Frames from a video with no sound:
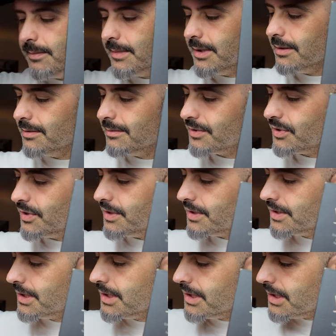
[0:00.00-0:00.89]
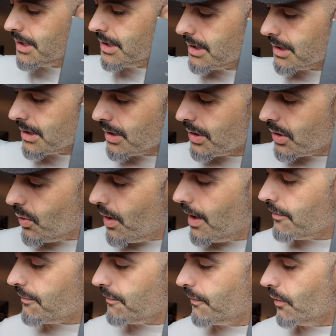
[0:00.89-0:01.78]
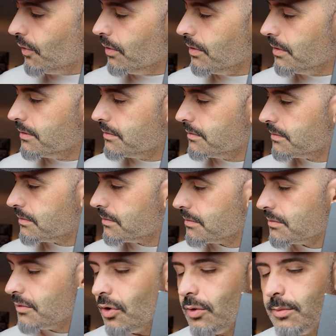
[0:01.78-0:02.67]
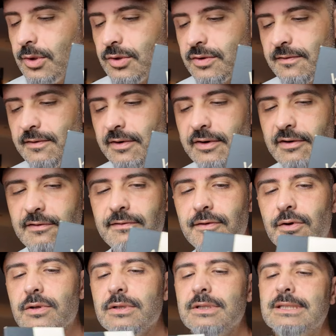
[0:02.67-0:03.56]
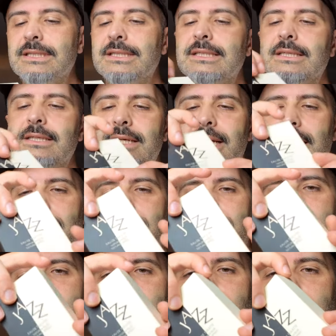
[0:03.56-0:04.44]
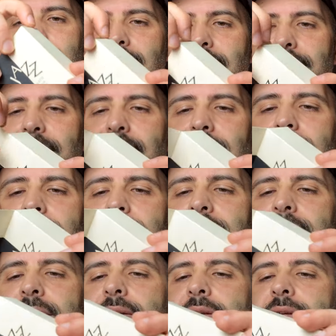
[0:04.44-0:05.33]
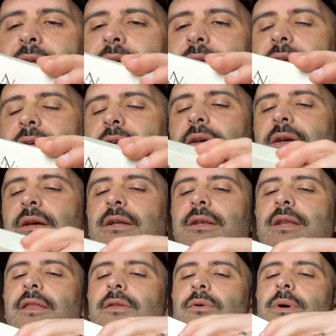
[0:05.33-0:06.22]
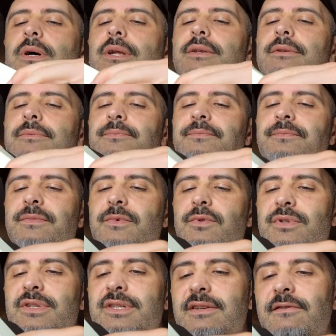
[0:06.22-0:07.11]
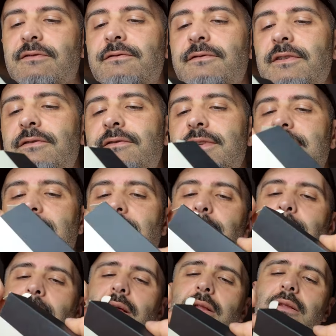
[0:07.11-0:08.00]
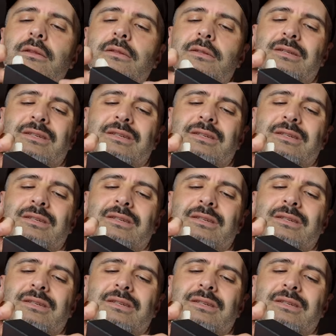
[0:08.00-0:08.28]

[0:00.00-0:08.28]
mil, which is quite full, almost very full, and another another one, which is a 50 ml,